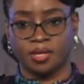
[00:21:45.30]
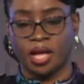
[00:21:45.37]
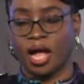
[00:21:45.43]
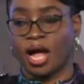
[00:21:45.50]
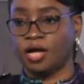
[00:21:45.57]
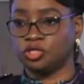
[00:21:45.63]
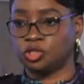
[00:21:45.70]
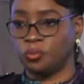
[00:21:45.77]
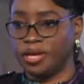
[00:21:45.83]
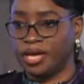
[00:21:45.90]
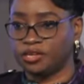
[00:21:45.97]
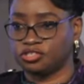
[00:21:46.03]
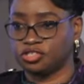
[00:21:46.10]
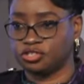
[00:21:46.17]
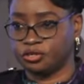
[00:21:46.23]
How do we
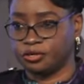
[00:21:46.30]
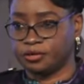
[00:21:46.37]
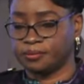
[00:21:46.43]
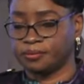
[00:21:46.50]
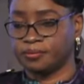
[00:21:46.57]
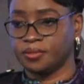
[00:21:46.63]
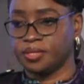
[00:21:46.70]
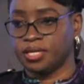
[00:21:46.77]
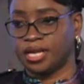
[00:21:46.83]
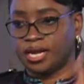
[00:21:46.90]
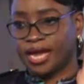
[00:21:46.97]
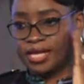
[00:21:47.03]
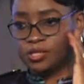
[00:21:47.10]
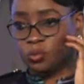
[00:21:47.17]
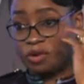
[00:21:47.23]
ensure that
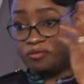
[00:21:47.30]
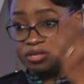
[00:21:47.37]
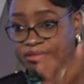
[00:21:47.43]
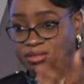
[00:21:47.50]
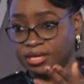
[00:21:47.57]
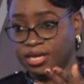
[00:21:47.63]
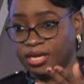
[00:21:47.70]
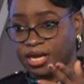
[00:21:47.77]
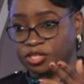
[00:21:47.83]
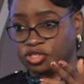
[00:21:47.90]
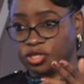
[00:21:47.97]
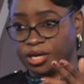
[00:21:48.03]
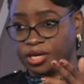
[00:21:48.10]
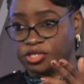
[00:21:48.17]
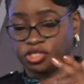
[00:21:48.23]
as we're rethinking
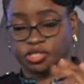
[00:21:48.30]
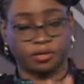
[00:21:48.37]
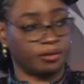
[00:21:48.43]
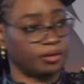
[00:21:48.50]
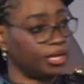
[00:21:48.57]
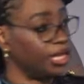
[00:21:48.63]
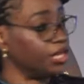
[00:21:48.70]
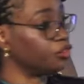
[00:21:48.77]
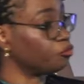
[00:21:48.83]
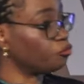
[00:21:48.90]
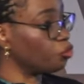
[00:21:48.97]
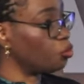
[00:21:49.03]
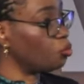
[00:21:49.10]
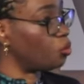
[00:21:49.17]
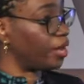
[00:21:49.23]
education, in the
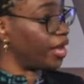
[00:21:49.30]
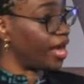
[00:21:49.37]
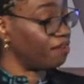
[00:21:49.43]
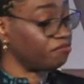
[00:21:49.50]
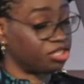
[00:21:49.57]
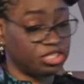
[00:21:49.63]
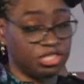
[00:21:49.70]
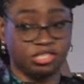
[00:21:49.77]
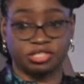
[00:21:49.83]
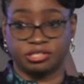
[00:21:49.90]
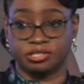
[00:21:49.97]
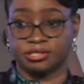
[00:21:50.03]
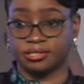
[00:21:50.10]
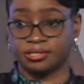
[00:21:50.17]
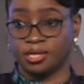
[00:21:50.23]
room we have the
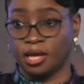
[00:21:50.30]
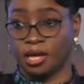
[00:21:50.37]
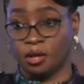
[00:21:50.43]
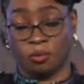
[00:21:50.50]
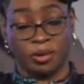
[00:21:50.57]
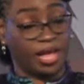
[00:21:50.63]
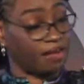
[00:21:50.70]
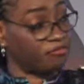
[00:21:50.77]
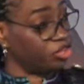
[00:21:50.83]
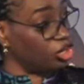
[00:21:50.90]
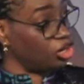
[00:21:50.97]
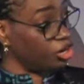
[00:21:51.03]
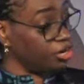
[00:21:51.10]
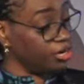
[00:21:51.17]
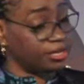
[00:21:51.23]
teachers, we have the
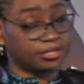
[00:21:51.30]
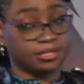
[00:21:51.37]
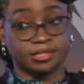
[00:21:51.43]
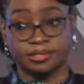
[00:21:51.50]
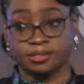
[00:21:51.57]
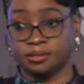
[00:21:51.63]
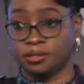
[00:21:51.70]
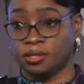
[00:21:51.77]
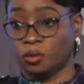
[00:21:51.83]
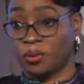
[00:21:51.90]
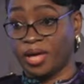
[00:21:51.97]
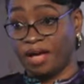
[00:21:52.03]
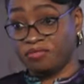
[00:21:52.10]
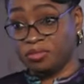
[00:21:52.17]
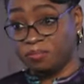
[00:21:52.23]
learners, we
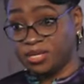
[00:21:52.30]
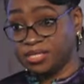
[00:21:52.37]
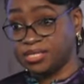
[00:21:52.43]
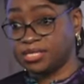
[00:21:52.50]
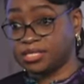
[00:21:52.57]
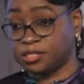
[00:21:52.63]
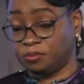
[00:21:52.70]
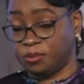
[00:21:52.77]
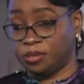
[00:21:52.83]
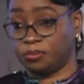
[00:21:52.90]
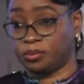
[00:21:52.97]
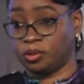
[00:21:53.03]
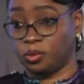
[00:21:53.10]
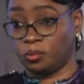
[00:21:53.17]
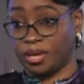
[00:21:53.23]
have the business
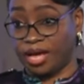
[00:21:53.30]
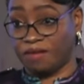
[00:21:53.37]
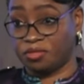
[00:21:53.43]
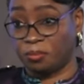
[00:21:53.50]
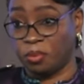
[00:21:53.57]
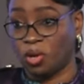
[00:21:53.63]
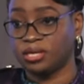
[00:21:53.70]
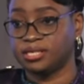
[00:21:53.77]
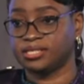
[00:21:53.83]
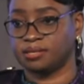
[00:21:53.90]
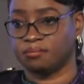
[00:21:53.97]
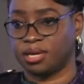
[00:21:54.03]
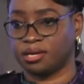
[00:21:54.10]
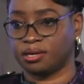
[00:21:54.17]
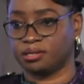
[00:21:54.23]
people, we have the
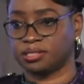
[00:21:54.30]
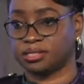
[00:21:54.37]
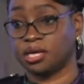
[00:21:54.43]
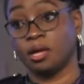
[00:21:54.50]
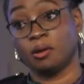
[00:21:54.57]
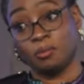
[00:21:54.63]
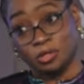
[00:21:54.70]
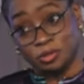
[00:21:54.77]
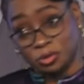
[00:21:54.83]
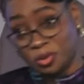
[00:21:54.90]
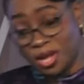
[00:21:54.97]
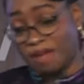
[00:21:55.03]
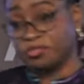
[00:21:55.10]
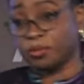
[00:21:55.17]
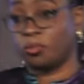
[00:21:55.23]
policymakers, we do
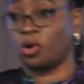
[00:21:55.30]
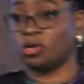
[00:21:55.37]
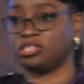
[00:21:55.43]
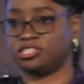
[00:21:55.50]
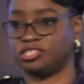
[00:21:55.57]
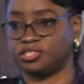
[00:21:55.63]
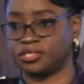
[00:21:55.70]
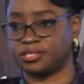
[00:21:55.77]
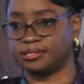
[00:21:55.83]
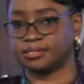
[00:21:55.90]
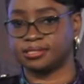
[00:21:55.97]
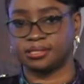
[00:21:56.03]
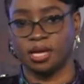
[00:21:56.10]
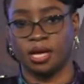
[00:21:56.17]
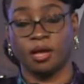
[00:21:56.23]
have the politicians,
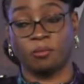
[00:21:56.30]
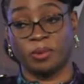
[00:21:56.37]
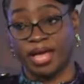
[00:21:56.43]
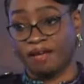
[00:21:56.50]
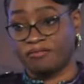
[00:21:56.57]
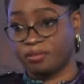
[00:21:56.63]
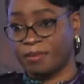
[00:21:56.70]
we have the